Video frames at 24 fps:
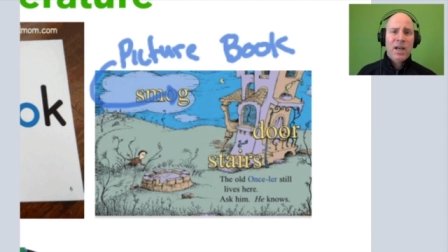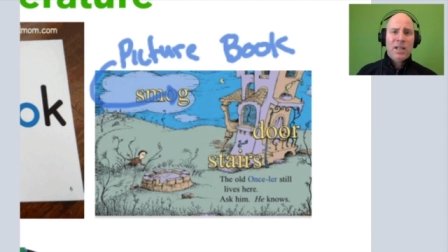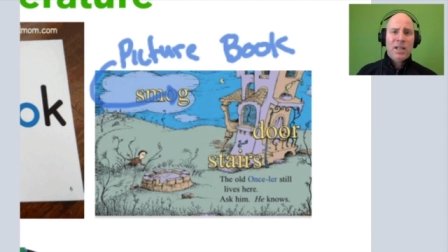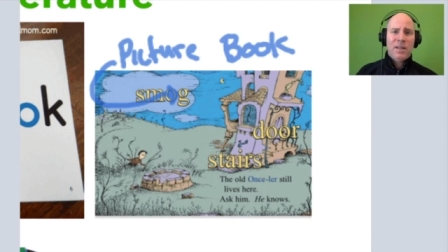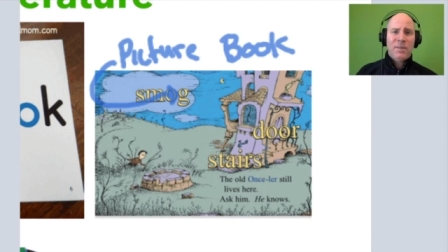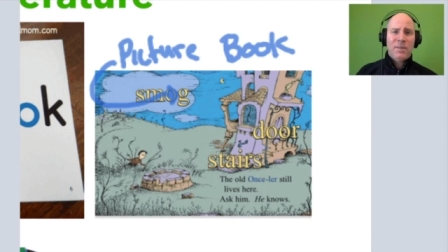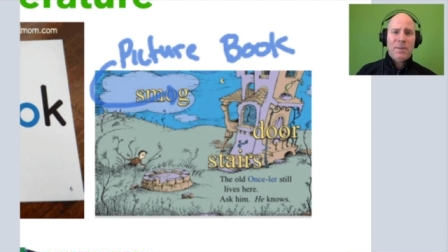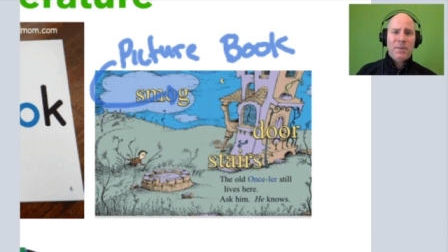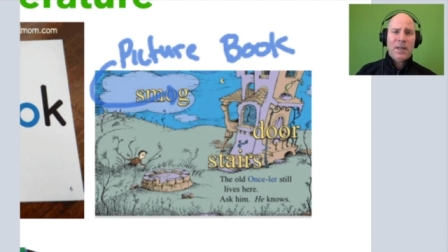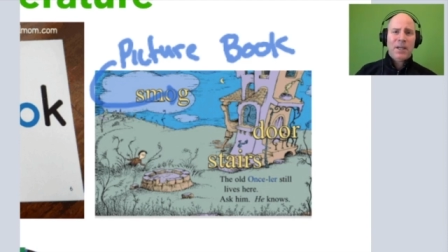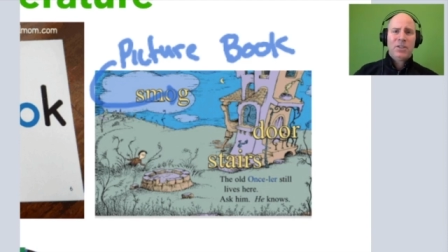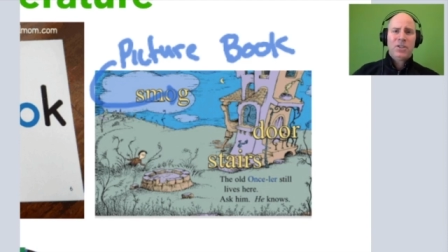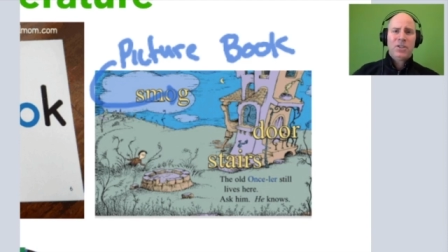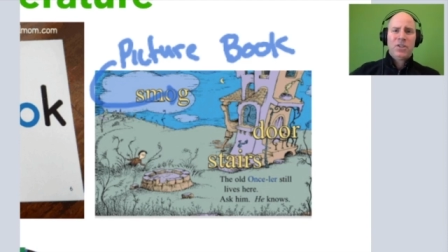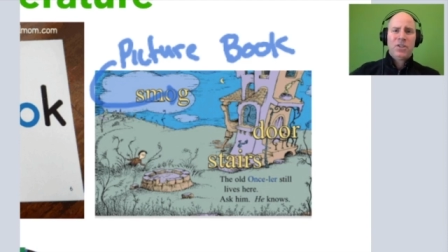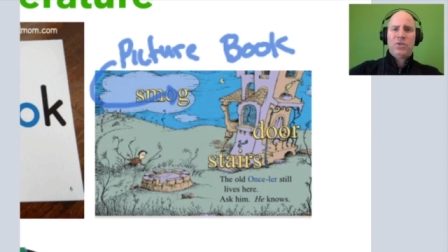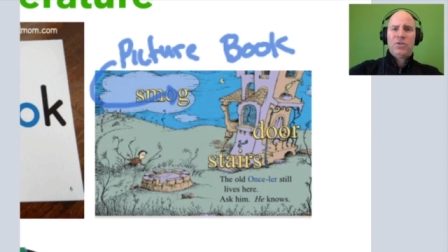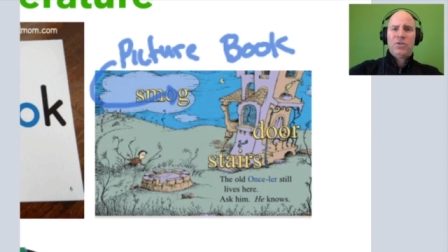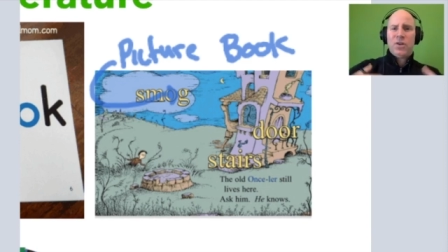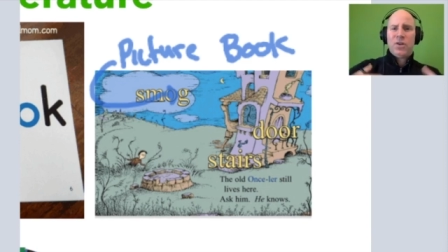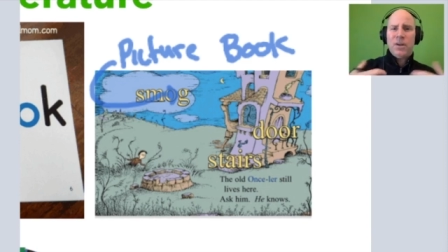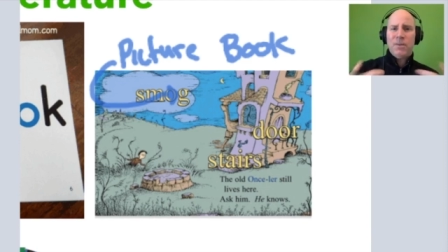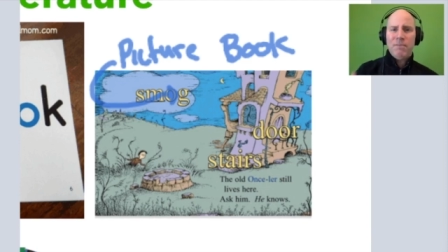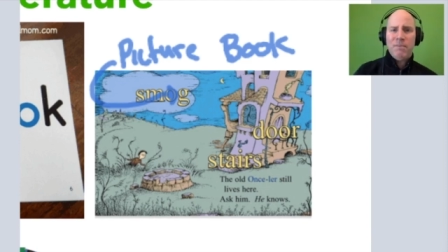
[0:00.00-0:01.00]
the picture
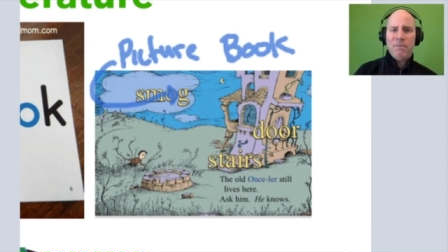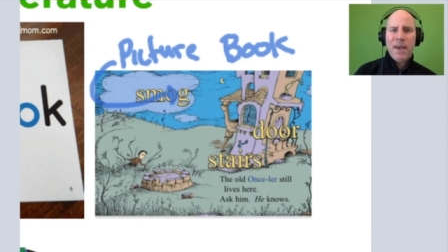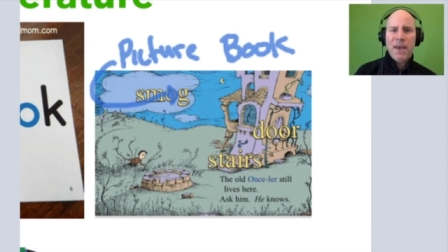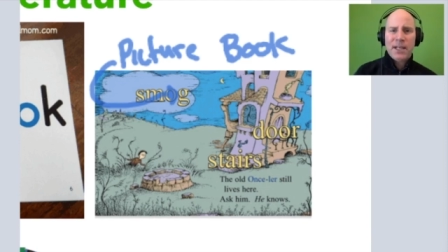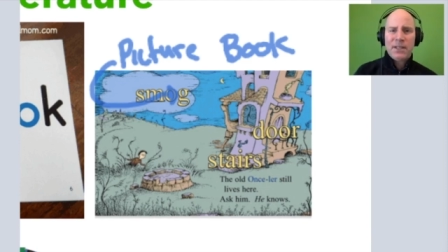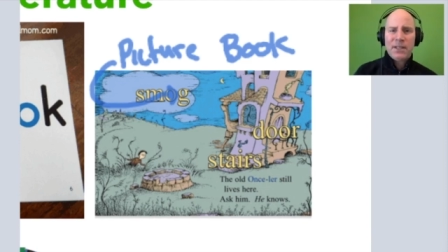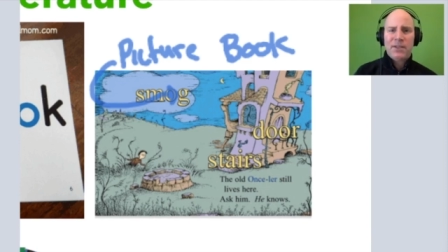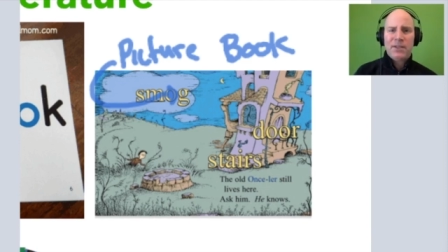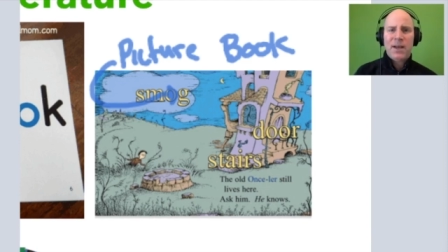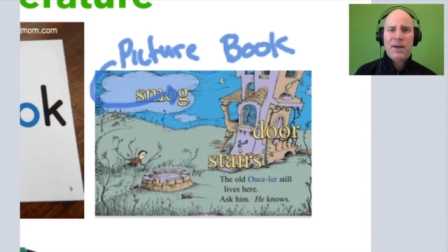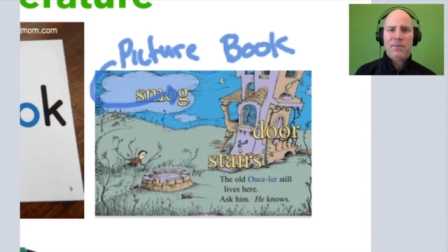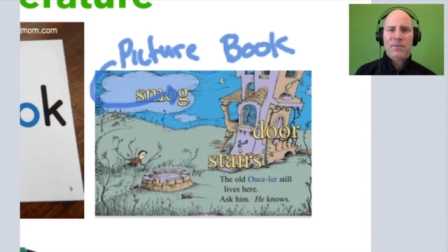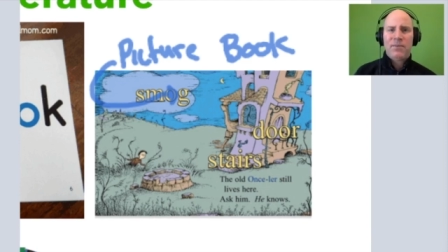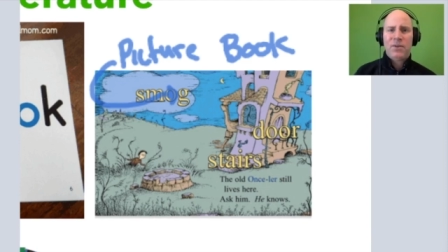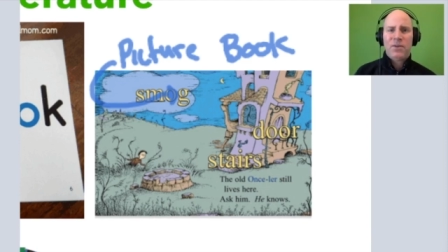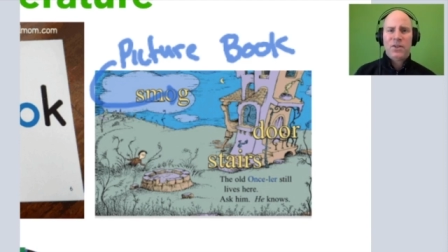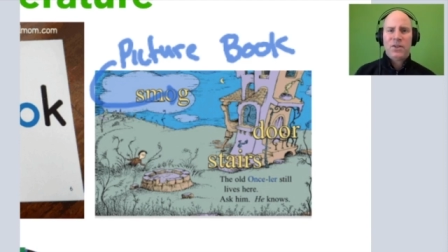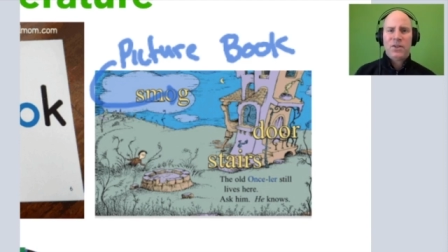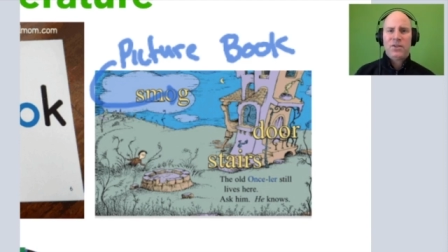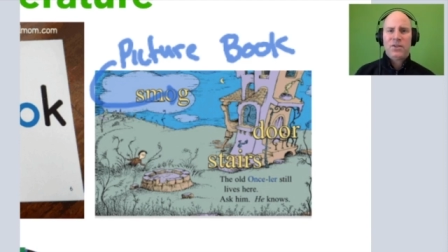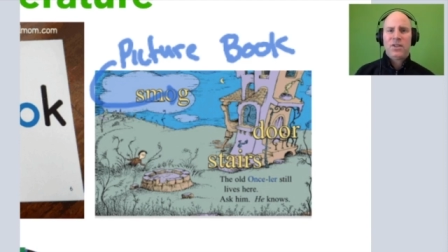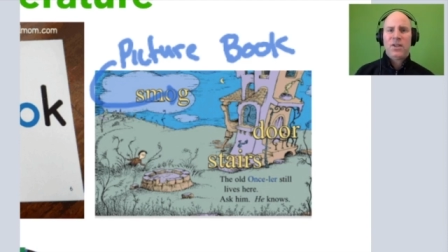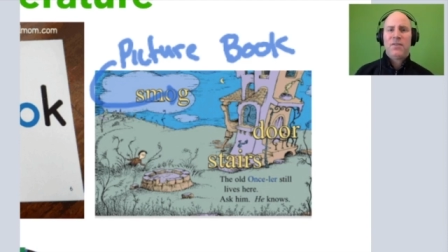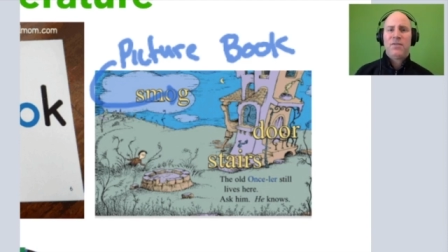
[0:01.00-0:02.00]
sort of makes up for
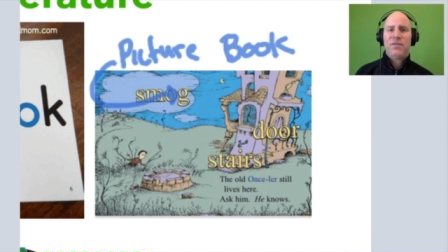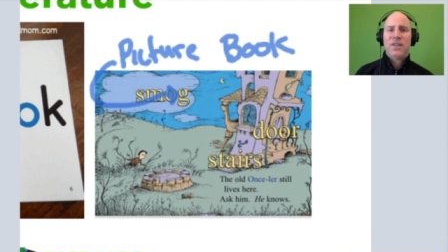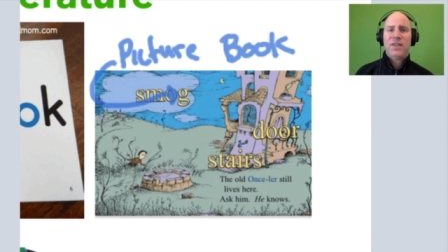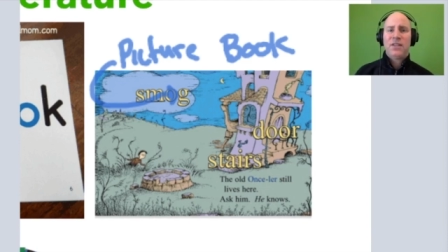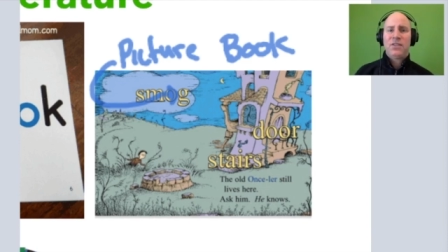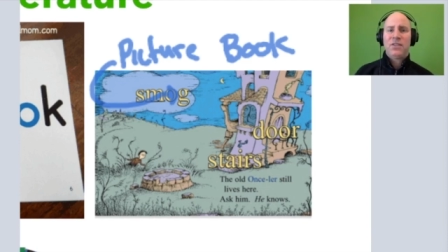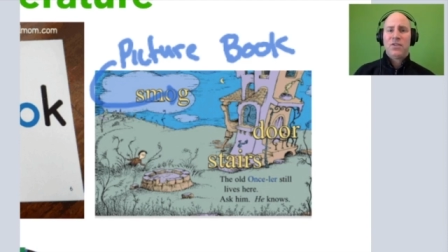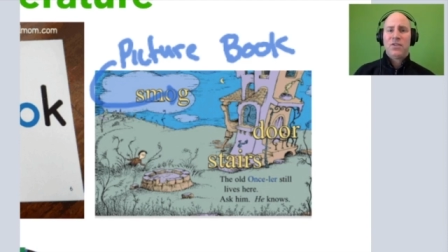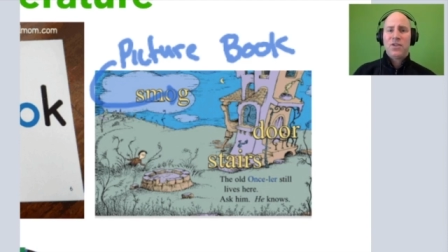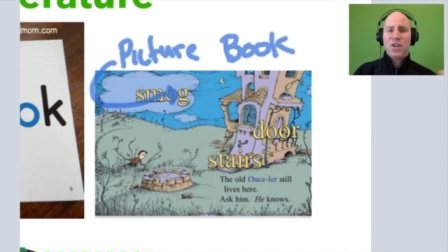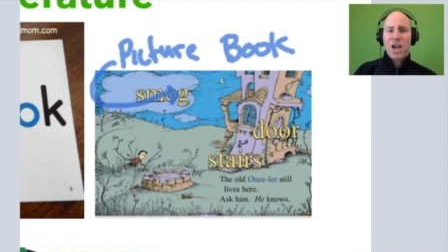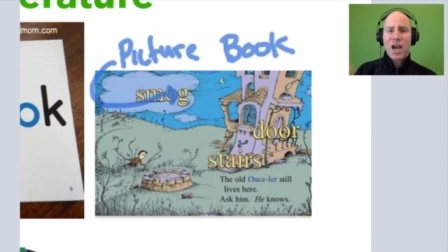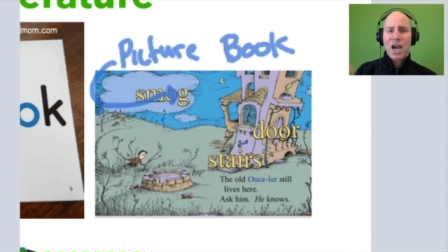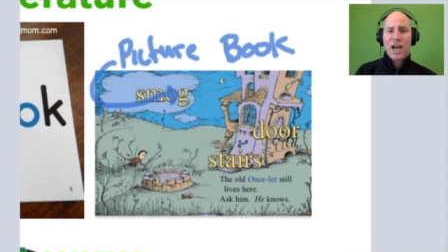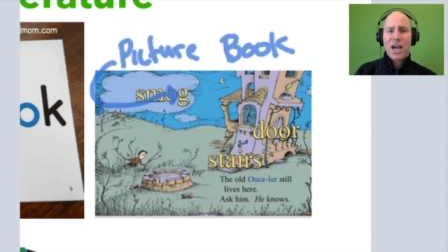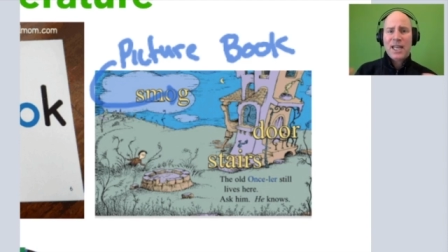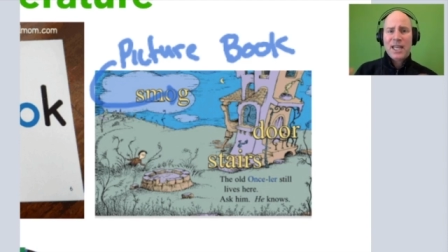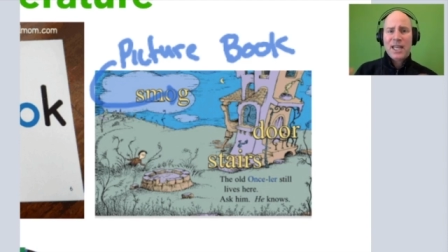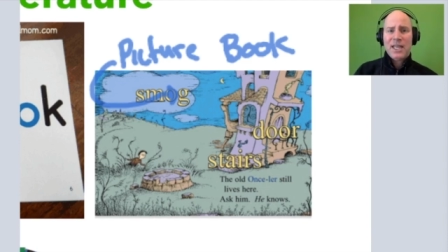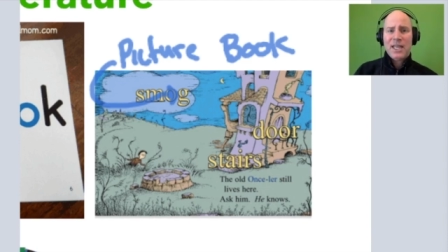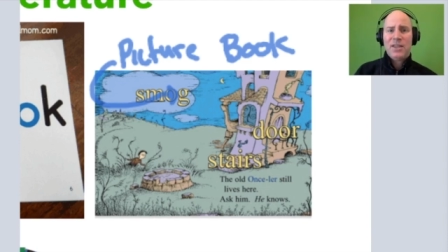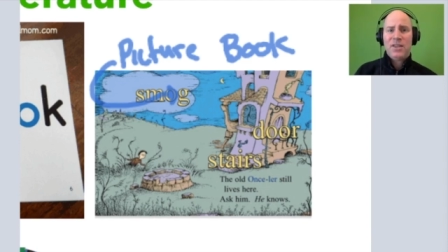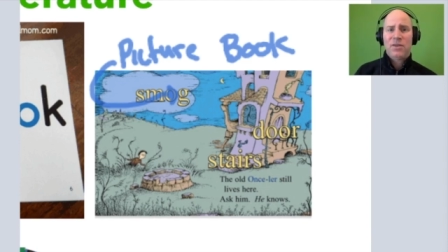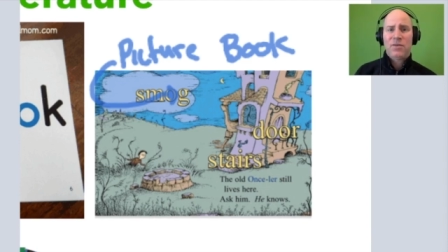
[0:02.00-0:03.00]
the stuff that's not
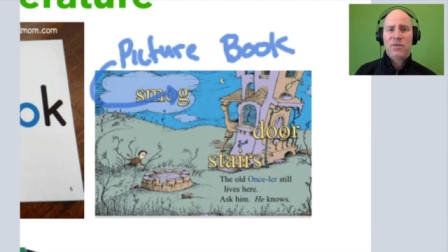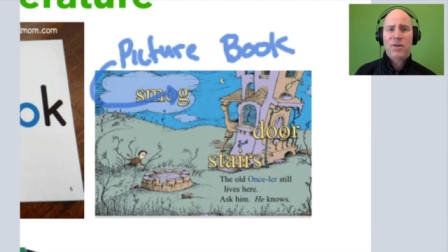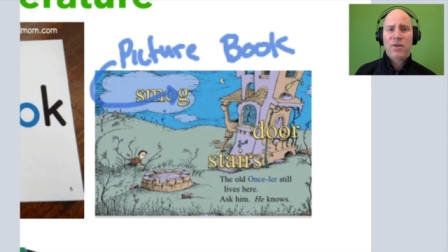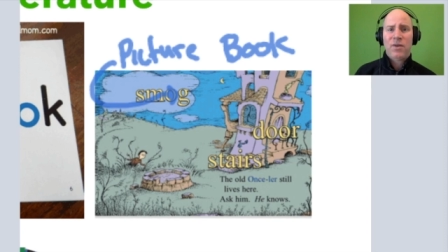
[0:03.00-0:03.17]
in the